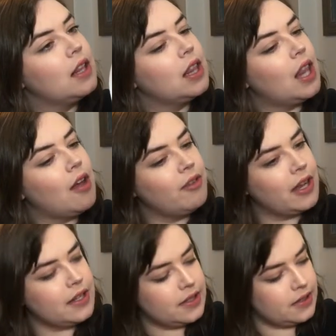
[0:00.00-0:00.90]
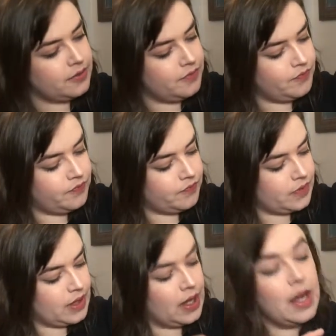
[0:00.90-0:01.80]
Love it.
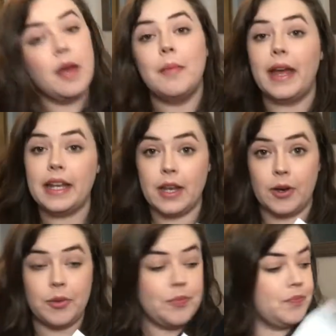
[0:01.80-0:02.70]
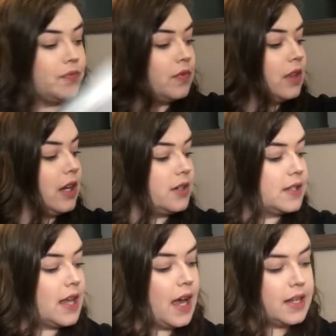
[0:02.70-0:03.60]
But anywho, there's
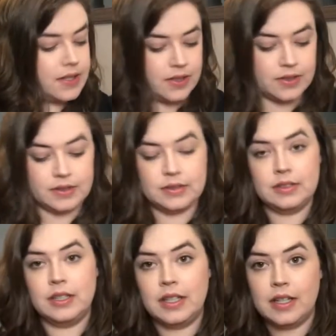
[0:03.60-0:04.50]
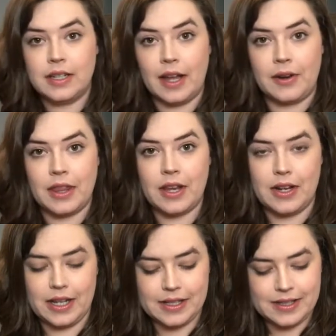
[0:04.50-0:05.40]
that. Now to the
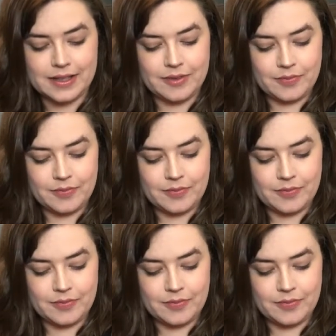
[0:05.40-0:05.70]
goodies.